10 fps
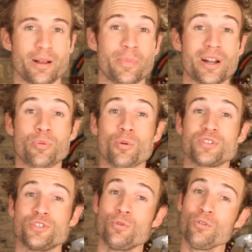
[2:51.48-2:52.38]
But I
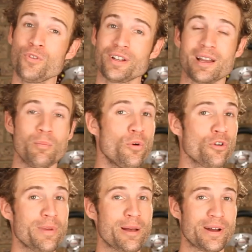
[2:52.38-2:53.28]
promise you will find out more
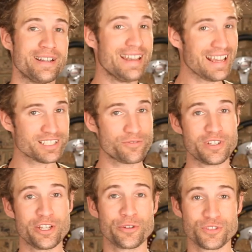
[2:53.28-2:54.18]
about my next
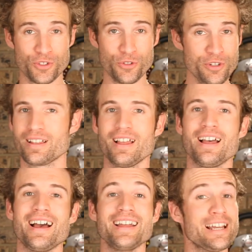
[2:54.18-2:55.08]
video soon.
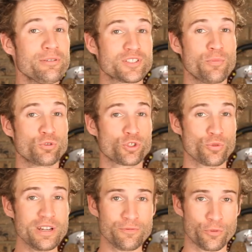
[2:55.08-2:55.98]
And now a small
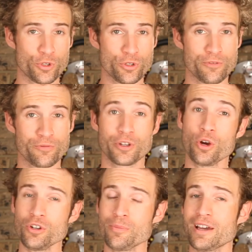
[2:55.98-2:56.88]
treat for you,
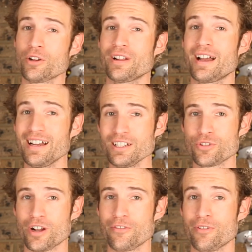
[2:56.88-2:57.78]
forgotten about on a hard
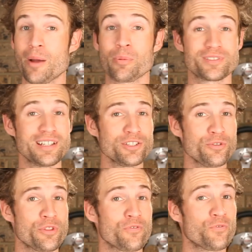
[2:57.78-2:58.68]
drive, I present to
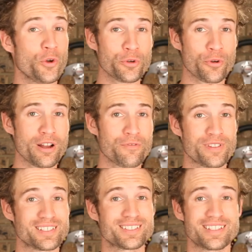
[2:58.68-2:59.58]
you the photograph
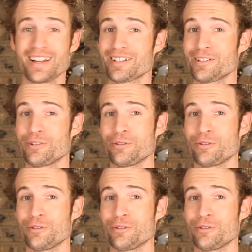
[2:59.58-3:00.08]
that started it